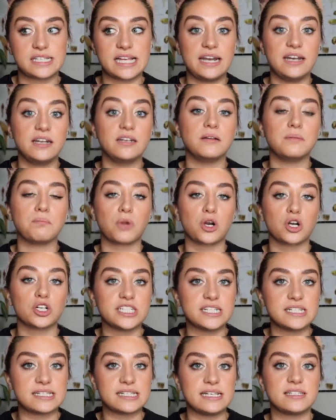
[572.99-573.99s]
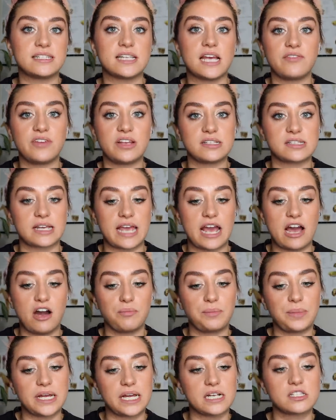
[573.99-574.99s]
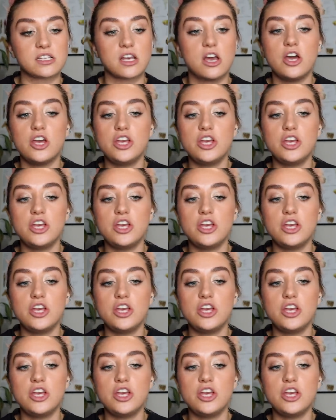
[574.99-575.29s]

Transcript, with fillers: in an emergency savings account because